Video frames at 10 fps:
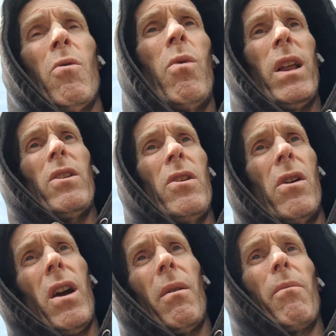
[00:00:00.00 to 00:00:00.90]
when you
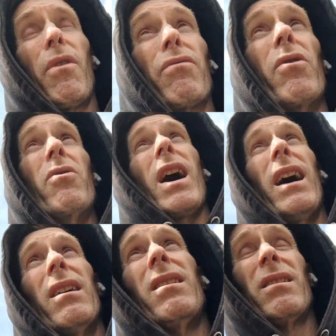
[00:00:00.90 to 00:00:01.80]
come through
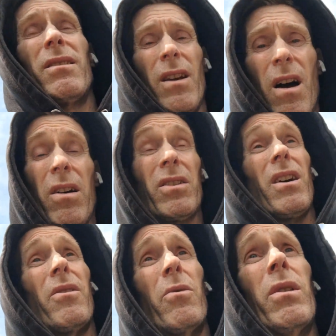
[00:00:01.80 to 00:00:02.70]
that dark
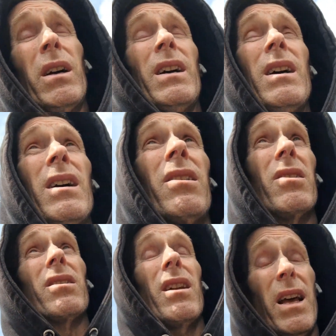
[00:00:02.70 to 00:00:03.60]
tunnel,
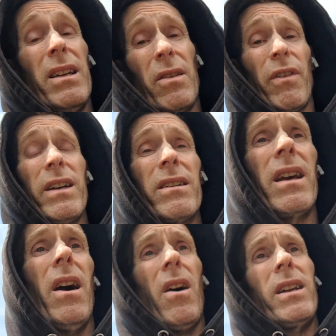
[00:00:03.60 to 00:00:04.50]
because let's face
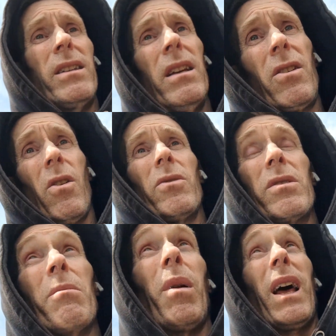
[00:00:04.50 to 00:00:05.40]
it, I did
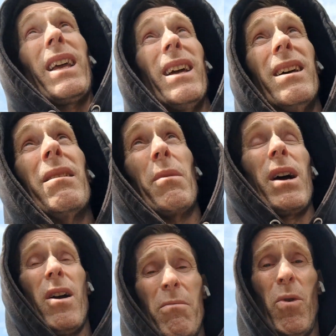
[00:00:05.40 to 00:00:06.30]
contemplate my
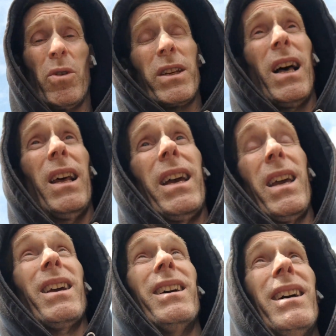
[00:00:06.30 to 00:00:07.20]
own mortality
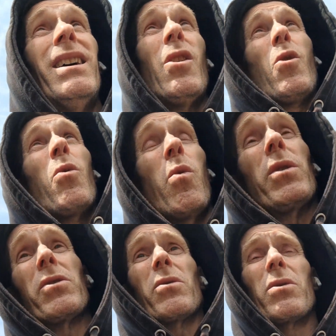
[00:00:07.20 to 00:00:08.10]

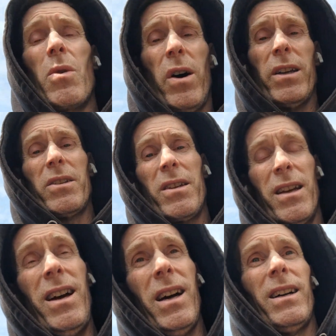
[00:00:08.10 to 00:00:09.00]
once or twice,
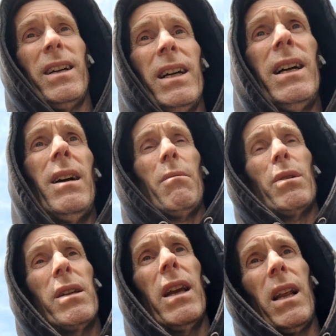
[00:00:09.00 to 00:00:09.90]

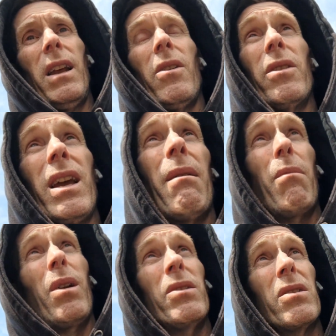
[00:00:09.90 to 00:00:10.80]
particularly on the
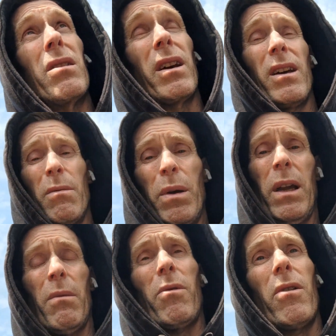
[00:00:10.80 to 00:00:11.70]
ambulance to
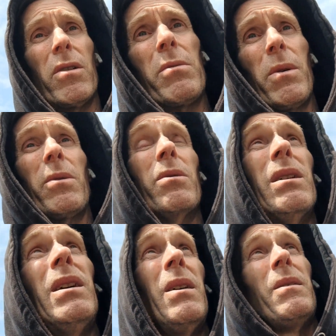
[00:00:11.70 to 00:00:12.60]
Peterborough Hospital.
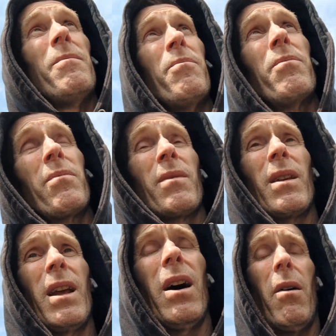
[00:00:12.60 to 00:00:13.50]

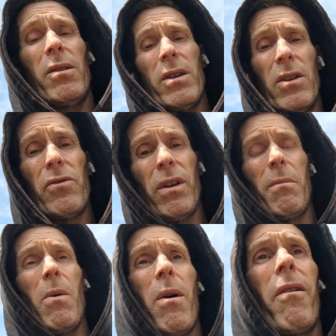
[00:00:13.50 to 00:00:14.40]
You know, I was
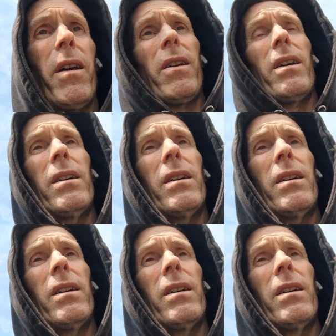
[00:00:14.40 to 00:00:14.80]
extremely worried,